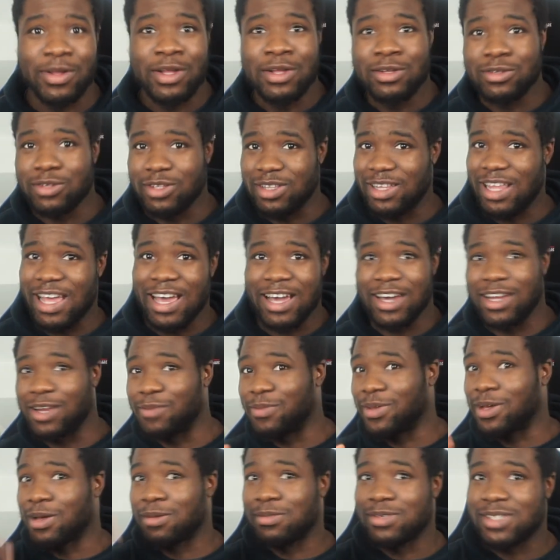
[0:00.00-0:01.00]
so they're going to
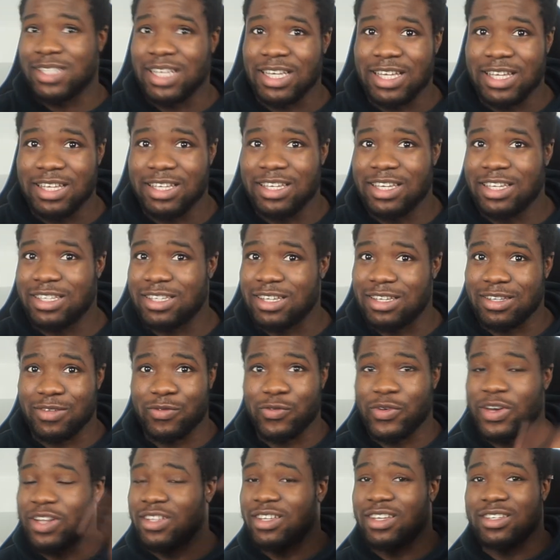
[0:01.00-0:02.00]
become second years because
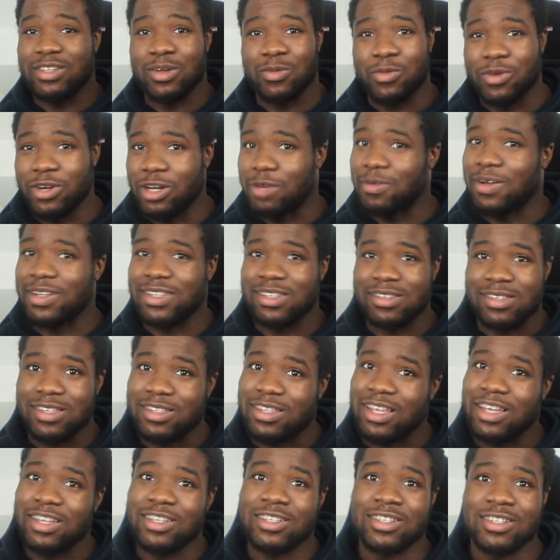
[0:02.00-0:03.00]
third years are worried about
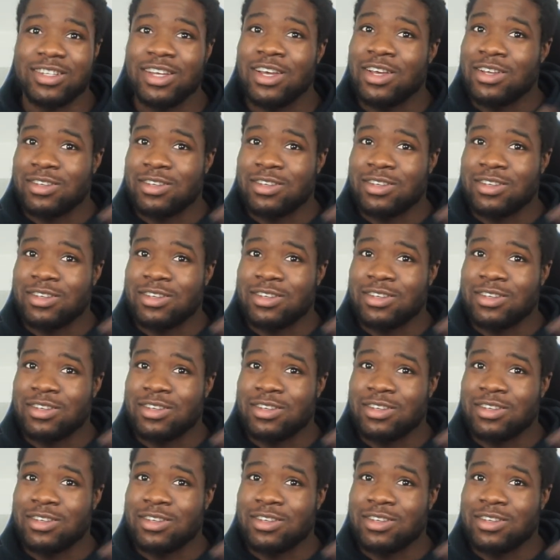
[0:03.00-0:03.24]
dissertation.